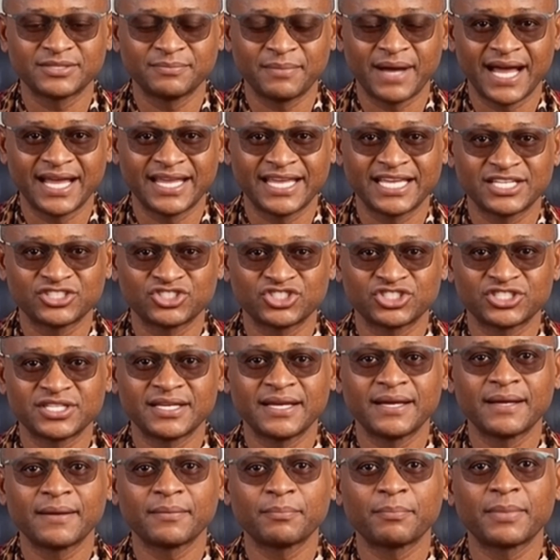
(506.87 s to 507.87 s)
packaged,
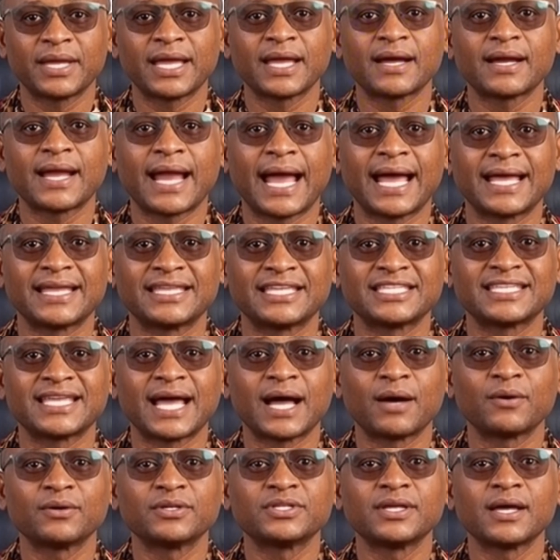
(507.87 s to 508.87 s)
beer and
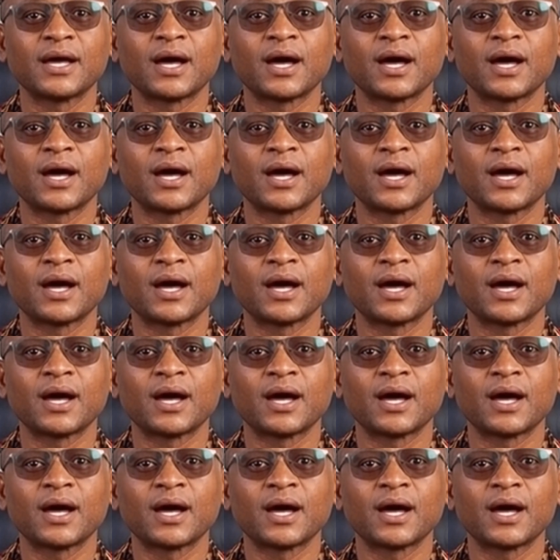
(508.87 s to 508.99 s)
stout